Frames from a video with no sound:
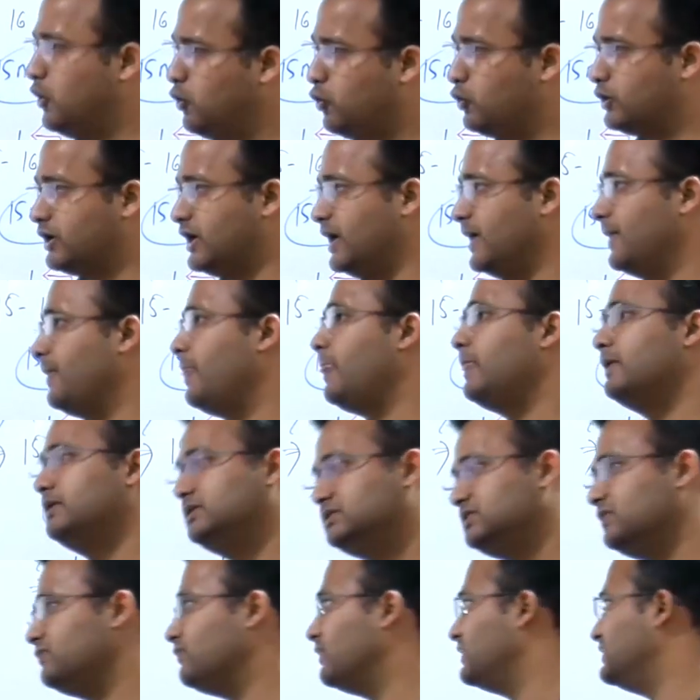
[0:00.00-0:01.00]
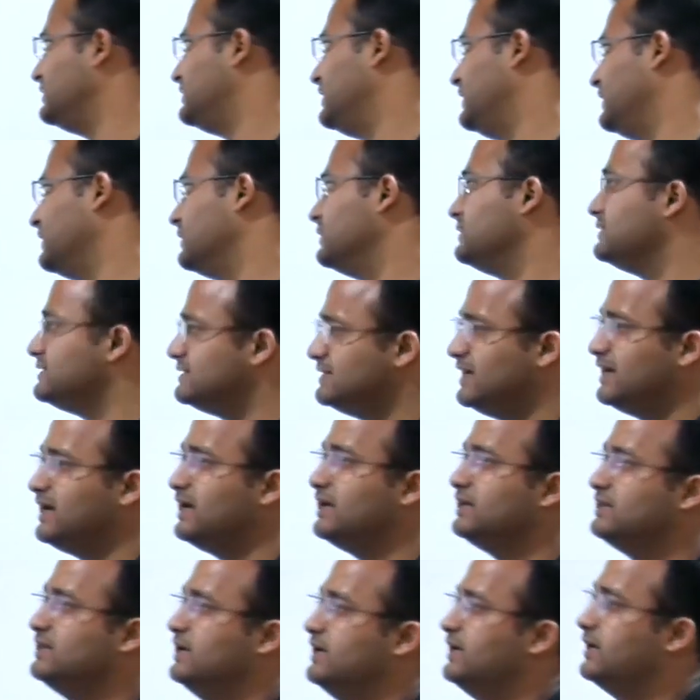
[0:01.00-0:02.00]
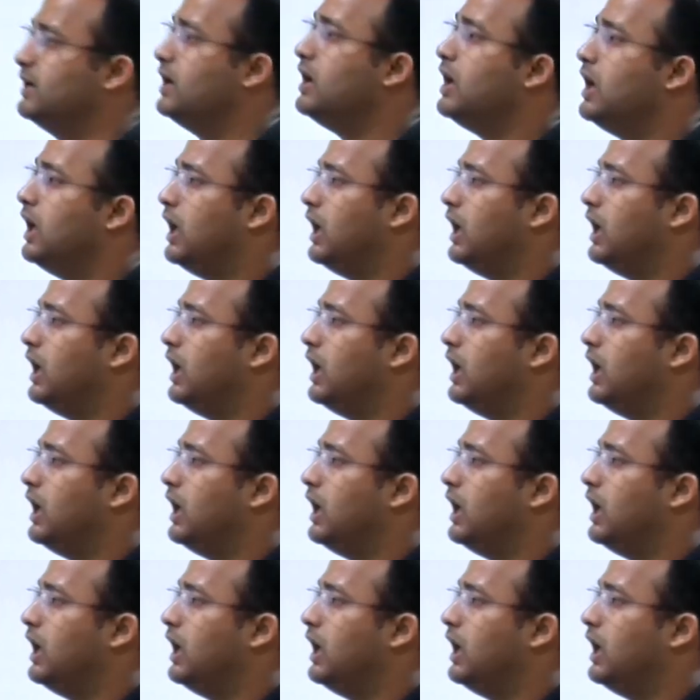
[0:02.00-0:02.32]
okay this is one thing second thing